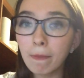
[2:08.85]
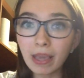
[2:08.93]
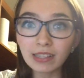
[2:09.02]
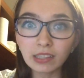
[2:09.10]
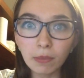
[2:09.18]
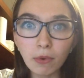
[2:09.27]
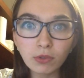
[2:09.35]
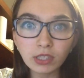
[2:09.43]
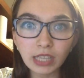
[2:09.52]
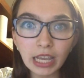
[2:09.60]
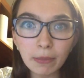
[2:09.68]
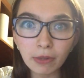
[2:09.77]
makes the most
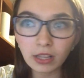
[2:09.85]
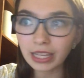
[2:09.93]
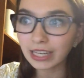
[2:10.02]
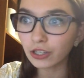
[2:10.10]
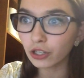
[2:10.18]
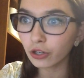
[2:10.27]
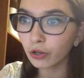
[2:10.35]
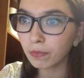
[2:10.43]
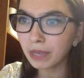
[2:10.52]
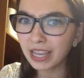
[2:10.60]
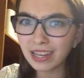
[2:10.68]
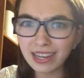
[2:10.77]
stable
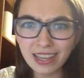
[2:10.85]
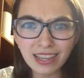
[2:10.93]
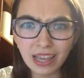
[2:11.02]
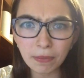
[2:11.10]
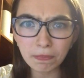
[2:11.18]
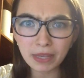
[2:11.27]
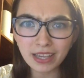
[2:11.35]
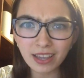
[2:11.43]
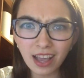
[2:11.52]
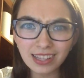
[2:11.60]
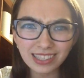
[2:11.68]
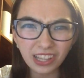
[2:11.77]
intermediate
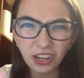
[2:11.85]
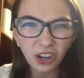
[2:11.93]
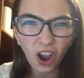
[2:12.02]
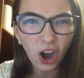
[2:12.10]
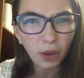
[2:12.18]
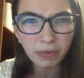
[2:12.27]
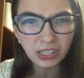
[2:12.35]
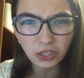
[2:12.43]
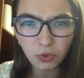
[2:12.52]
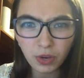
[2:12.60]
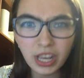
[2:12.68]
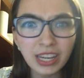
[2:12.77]
because the
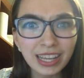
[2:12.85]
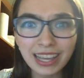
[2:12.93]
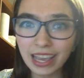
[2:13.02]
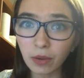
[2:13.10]
carbon's greedy.